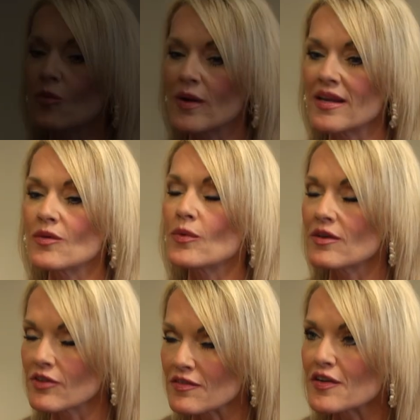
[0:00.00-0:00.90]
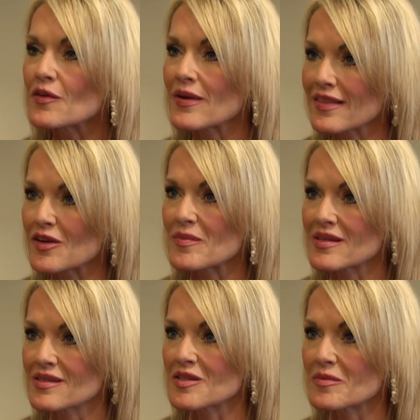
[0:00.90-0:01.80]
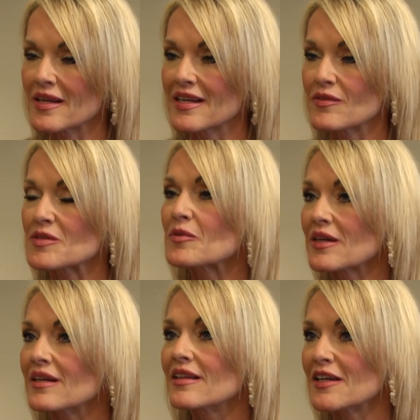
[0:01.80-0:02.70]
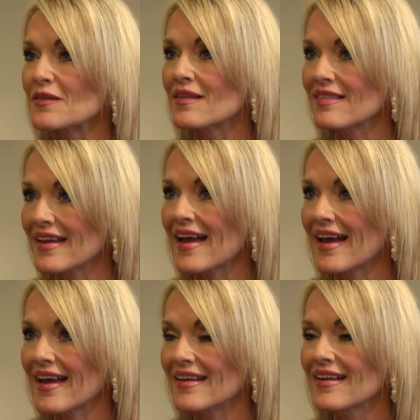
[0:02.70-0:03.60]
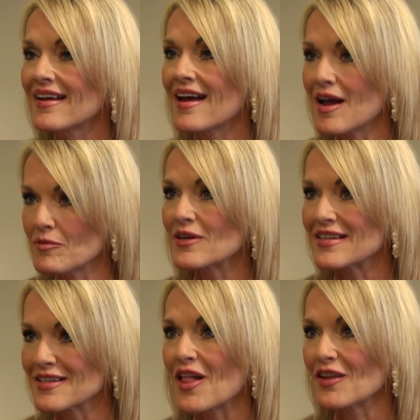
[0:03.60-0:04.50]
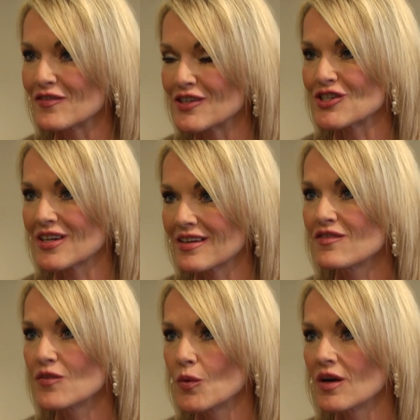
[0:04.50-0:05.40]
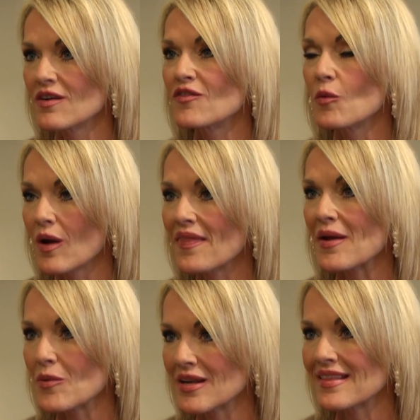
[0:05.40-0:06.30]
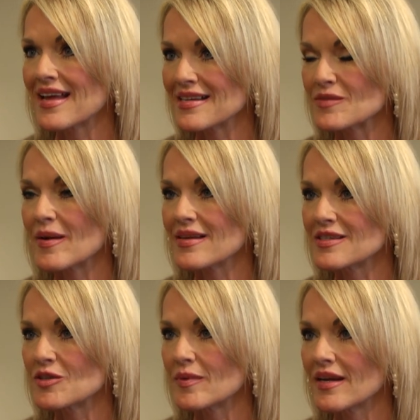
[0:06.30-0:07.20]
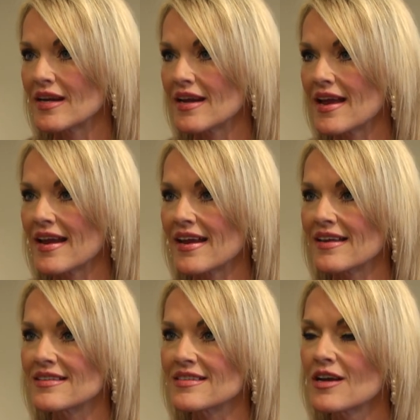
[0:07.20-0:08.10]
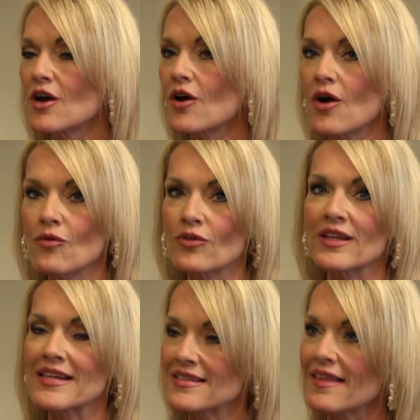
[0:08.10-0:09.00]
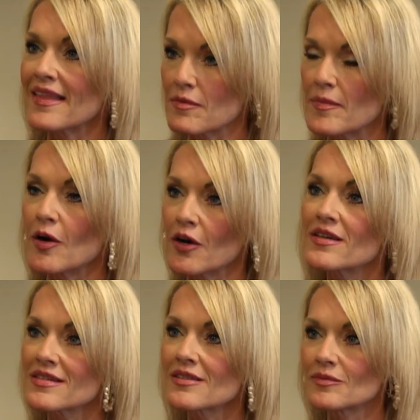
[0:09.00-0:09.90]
when reviewing their business plan, it was pretty clear that they had a pretty solid vision for what they wanted that space to be, and really set them apart.